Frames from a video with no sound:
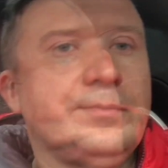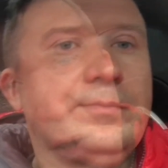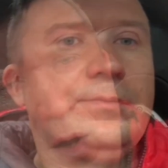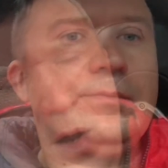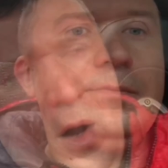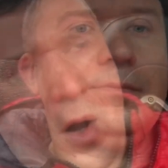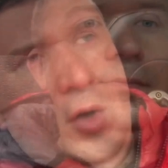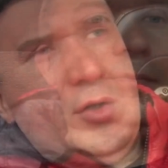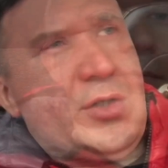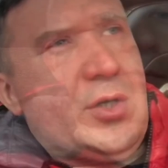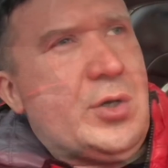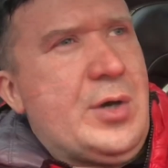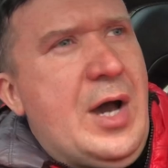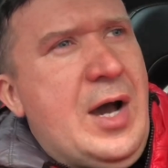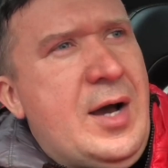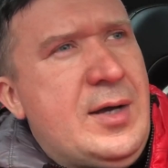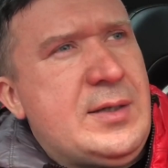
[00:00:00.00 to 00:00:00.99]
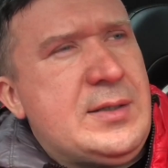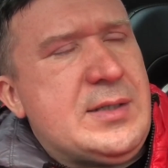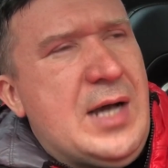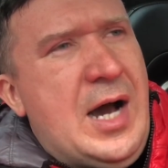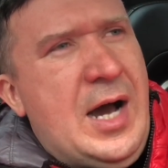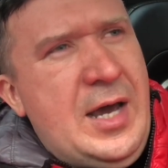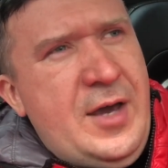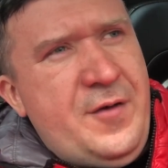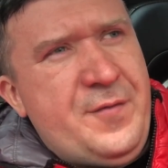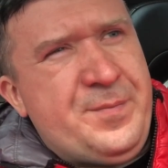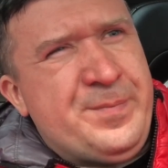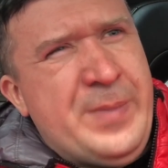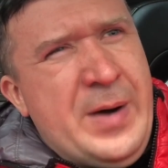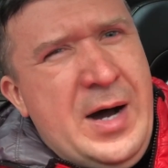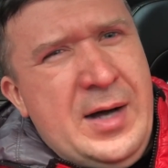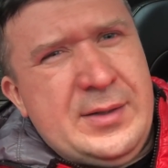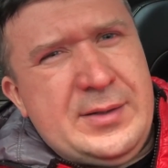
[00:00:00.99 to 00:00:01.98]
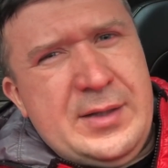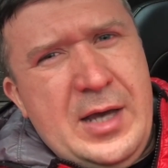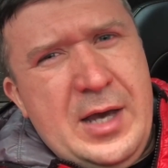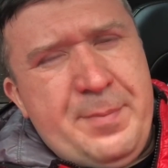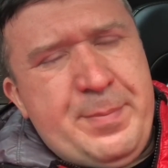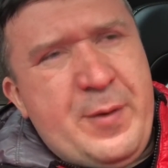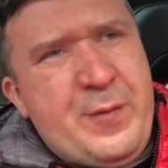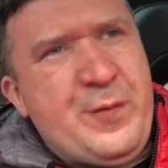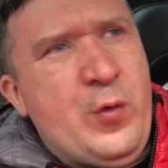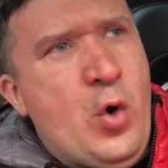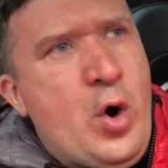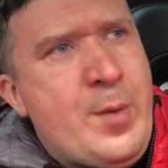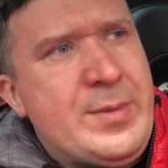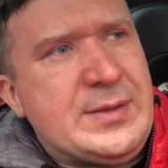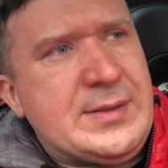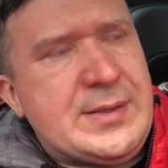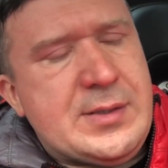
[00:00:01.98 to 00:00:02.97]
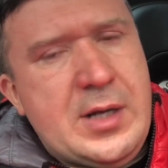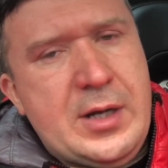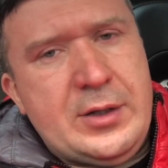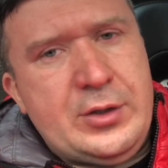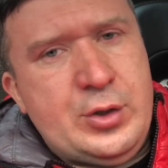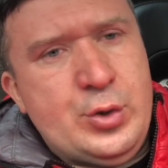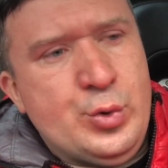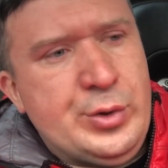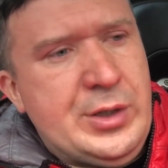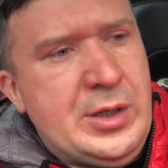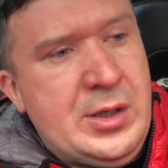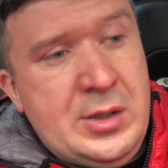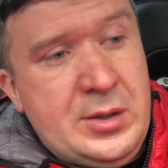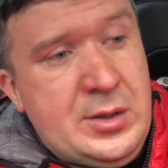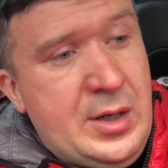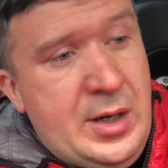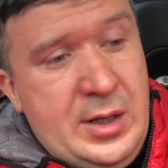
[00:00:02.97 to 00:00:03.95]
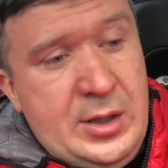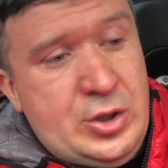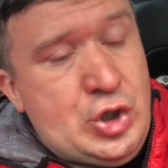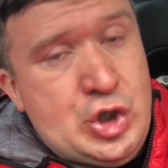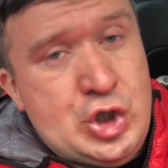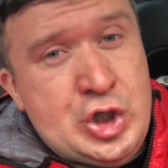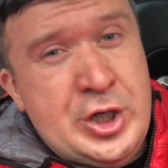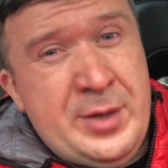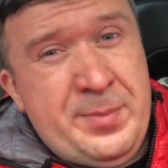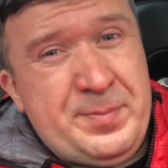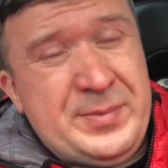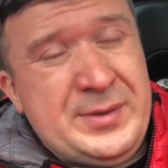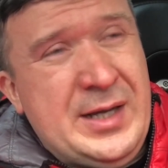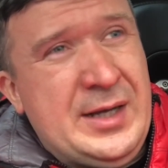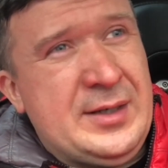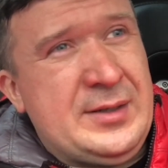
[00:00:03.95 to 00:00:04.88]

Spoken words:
Also, guys, I have bought a performance tuning chip that